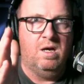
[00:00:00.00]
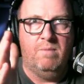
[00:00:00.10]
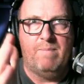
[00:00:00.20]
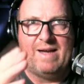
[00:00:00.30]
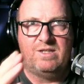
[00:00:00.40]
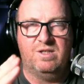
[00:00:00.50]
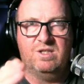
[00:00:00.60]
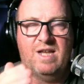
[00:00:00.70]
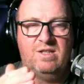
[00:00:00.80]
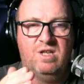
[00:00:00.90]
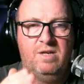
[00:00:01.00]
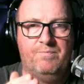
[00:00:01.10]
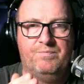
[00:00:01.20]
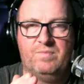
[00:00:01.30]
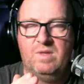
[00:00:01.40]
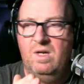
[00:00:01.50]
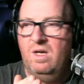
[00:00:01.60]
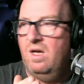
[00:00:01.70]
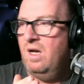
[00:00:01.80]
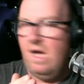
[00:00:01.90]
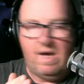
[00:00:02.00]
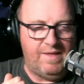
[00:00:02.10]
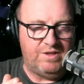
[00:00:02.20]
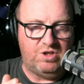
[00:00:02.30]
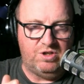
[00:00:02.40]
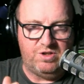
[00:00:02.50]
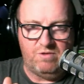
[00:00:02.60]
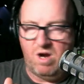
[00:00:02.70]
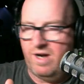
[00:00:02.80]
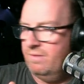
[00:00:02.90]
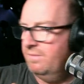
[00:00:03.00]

back to the center, and then turn to the right.